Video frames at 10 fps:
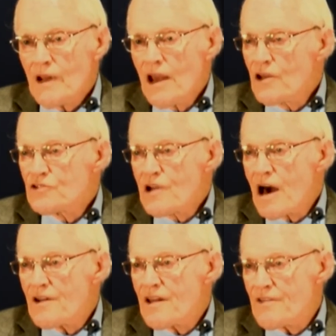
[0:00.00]
is
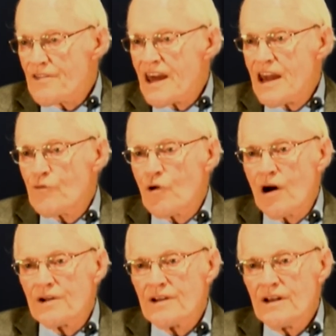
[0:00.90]
not the
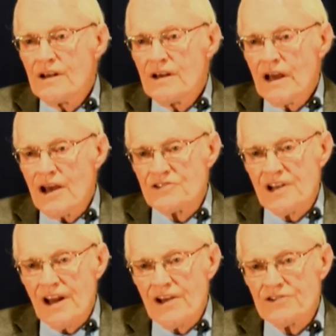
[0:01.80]
root as
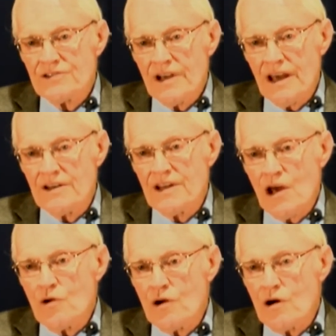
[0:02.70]
it is in
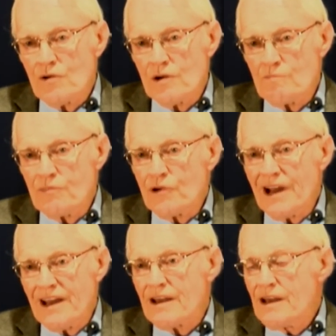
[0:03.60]
the uh,
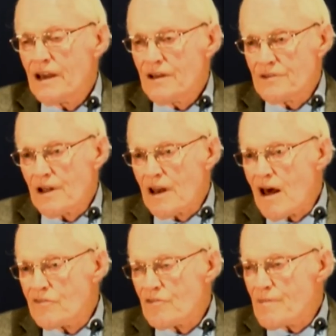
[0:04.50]
Greek. The
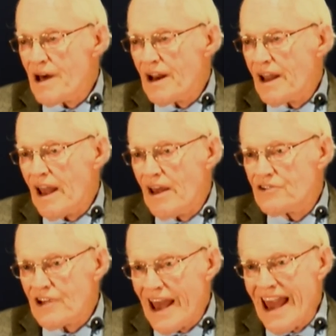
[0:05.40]
love of money
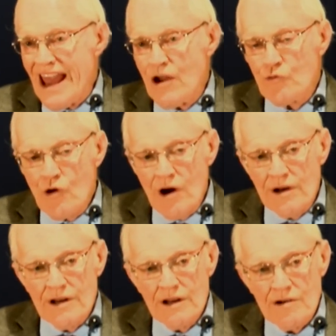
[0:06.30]
is a
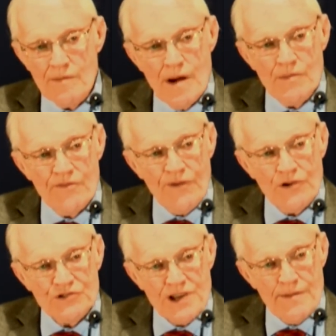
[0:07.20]
root. Remember
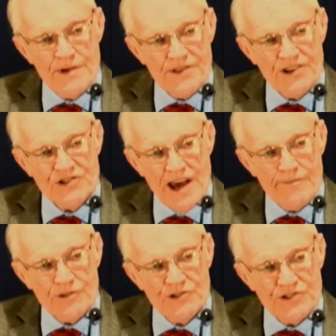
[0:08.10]
1 Timothy
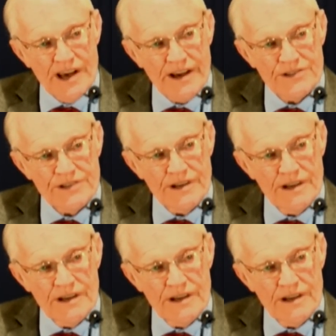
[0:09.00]
chapter 6.